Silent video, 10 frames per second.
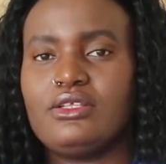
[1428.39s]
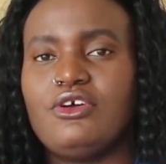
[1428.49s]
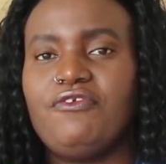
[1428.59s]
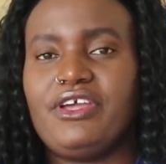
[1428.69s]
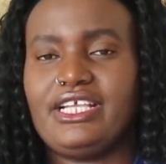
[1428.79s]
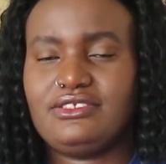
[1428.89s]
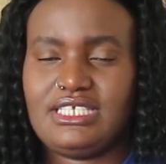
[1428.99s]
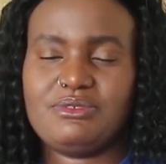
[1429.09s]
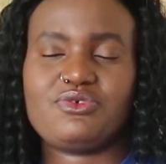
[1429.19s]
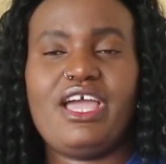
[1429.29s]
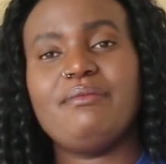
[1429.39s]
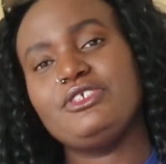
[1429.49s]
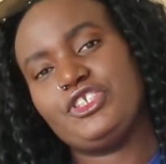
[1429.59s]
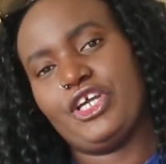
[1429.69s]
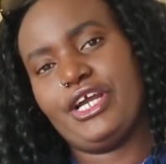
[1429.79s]
Don't forget to subscribe,
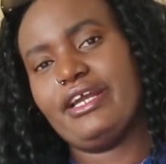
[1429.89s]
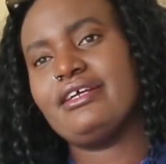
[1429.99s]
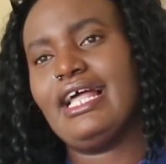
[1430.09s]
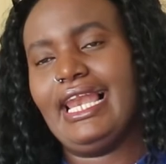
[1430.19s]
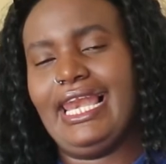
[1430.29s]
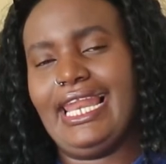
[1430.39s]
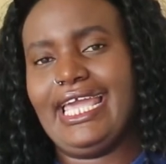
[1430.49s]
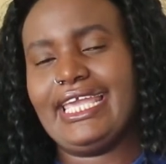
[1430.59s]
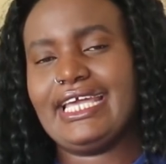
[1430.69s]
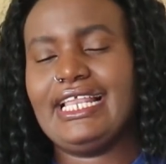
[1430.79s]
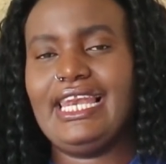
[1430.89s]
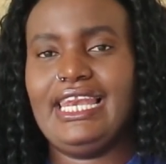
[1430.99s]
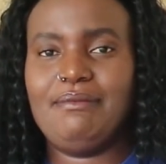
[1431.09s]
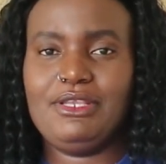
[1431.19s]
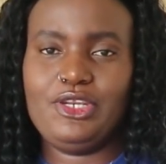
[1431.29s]
share, like,
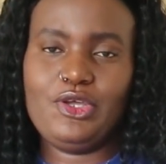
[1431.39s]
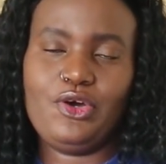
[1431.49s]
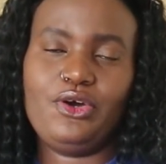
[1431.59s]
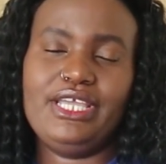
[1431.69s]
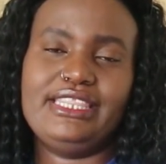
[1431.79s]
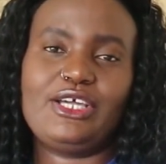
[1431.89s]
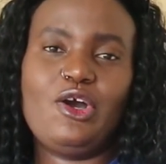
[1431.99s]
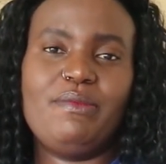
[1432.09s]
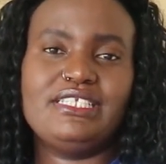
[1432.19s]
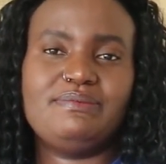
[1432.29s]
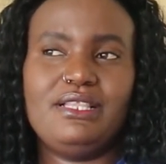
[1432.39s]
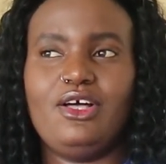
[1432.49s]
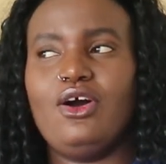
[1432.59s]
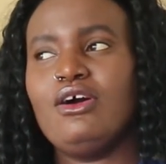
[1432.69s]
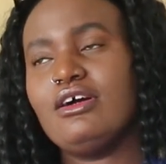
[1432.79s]
let me know in the comments
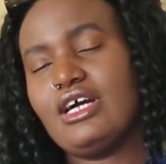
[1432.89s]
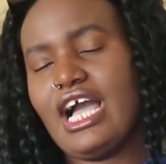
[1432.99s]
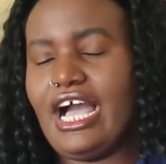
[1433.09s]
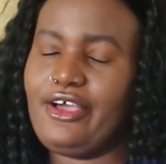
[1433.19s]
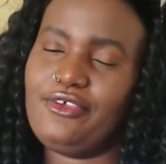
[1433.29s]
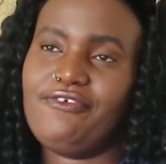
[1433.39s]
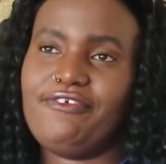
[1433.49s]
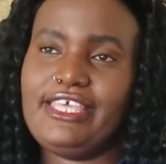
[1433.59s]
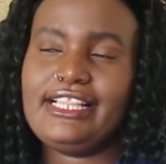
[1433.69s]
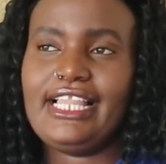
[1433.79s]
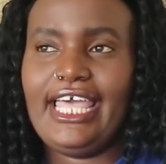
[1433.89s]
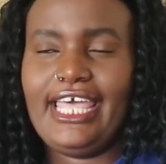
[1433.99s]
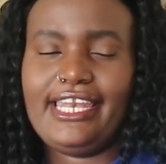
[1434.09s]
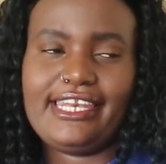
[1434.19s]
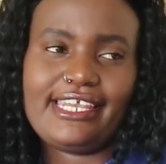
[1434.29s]
below how you feel,
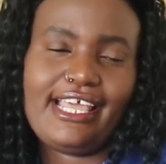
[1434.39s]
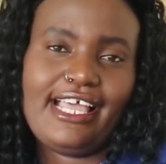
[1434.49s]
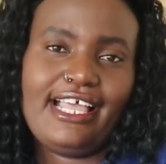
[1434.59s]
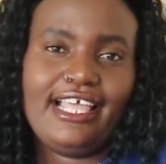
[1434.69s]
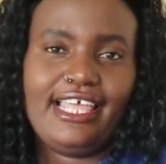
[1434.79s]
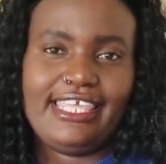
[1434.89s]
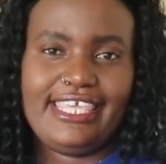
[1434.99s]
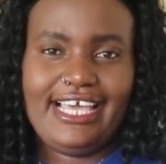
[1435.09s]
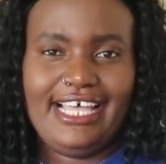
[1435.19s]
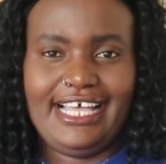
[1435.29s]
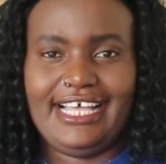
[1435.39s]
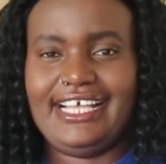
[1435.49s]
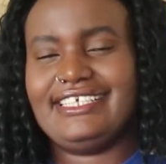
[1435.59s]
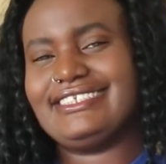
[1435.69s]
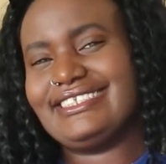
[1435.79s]
and yeah,
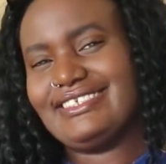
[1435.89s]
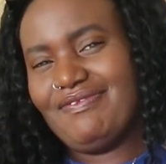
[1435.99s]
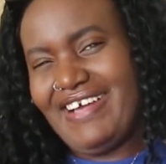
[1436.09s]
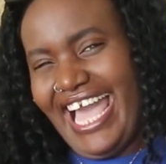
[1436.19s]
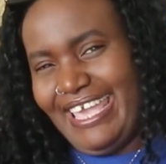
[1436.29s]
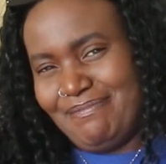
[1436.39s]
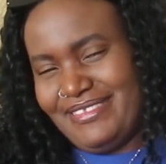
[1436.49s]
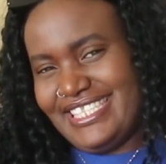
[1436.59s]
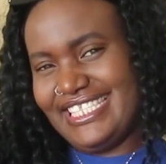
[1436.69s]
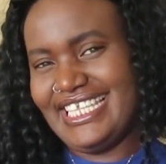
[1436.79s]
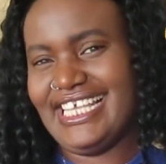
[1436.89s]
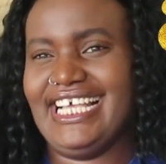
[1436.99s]
vibes.